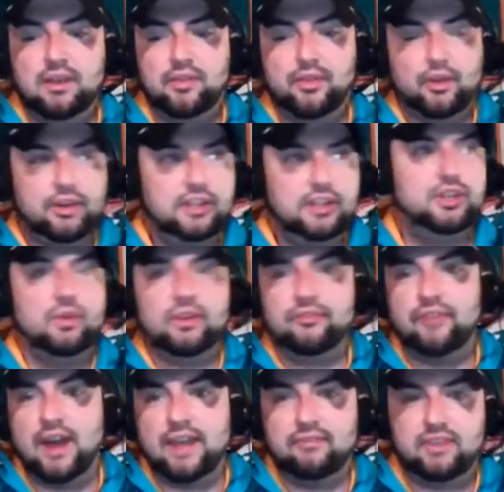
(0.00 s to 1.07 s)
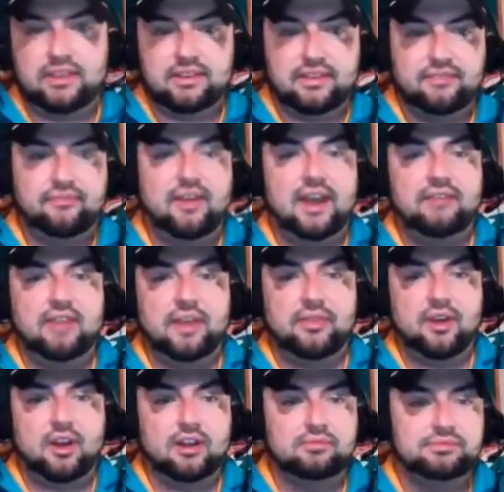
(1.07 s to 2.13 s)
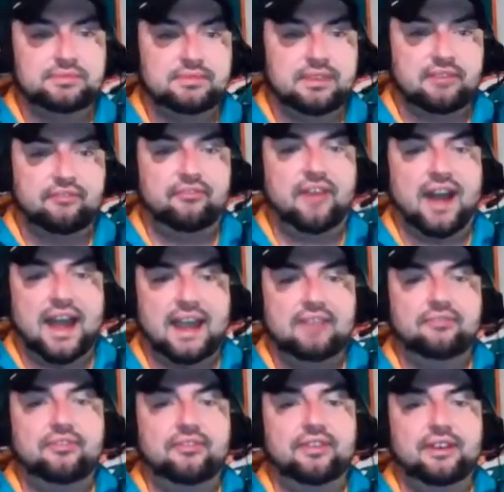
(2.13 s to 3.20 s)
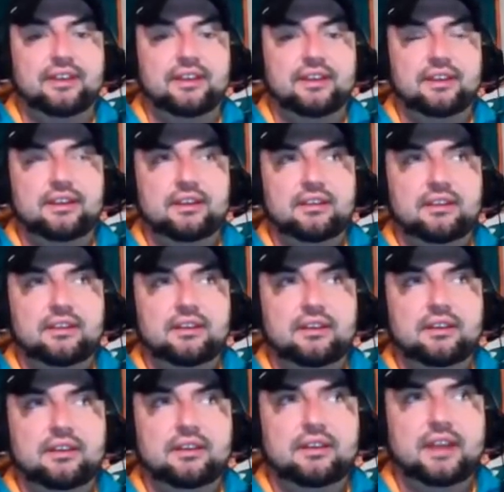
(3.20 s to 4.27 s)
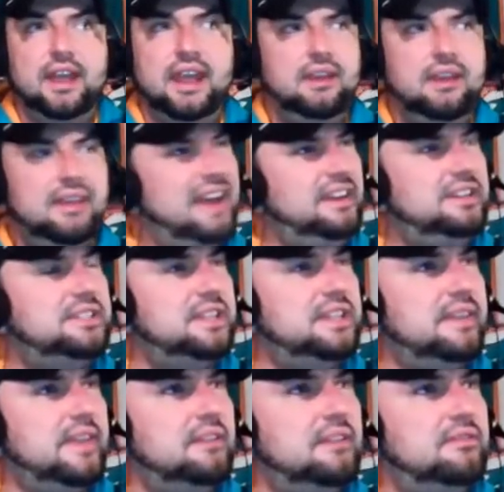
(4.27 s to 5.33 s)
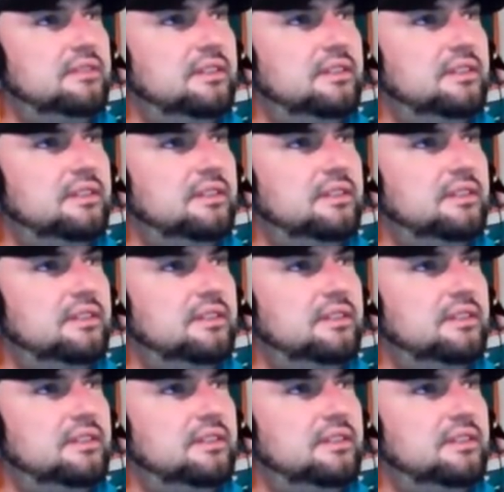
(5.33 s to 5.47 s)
32 and 5/8 arm, 5'8". How do you say that?